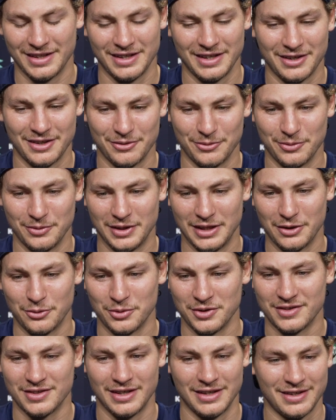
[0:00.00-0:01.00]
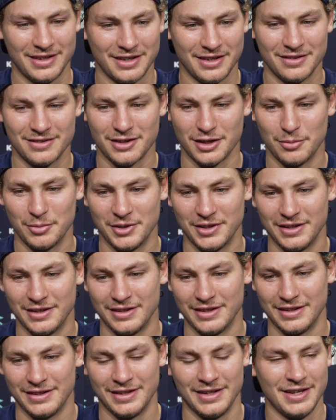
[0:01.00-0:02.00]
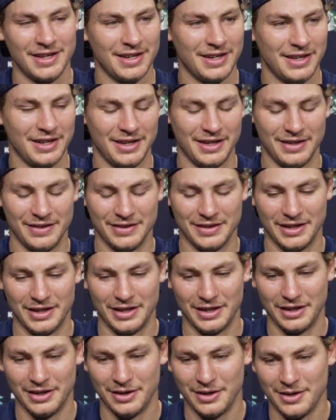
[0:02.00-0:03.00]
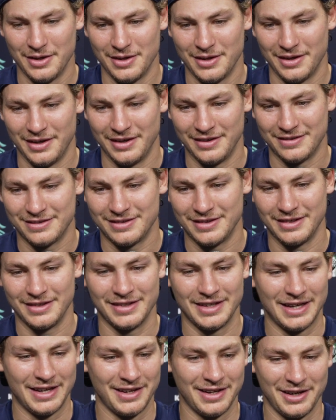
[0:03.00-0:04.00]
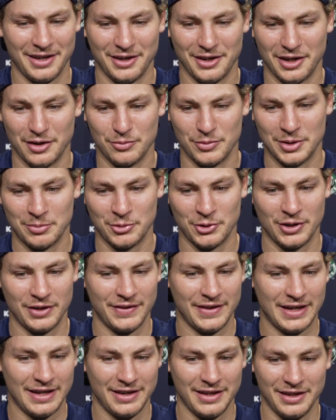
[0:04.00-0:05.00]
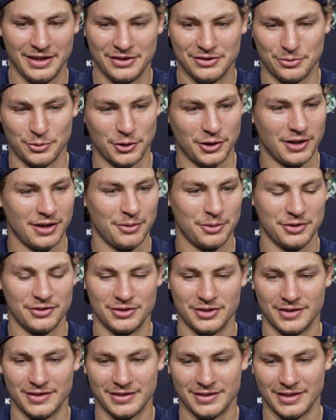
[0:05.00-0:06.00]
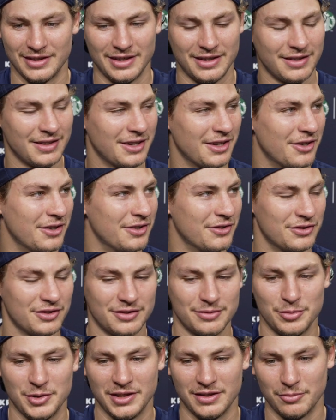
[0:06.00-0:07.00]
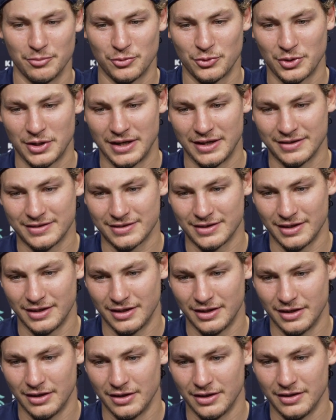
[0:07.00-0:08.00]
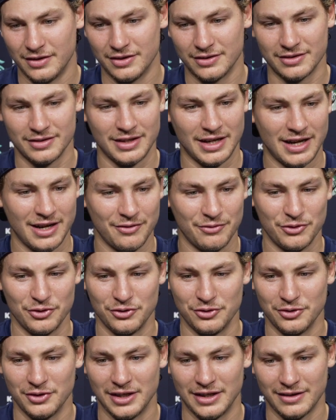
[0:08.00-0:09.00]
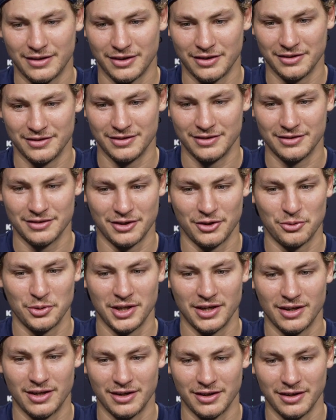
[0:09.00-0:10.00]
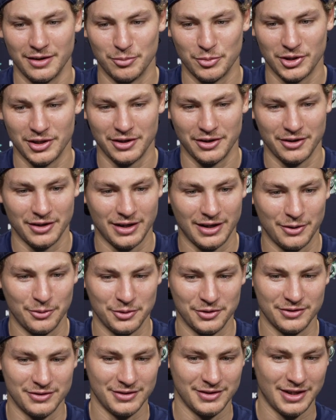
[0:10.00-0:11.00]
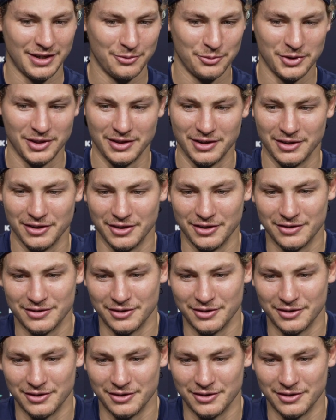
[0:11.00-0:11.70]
Like we said, kids coming in and seeing that. I remember at that age where I was just sitting there and just being impressed. He doesn't have to do that because he's a great hockey player. I was not really good.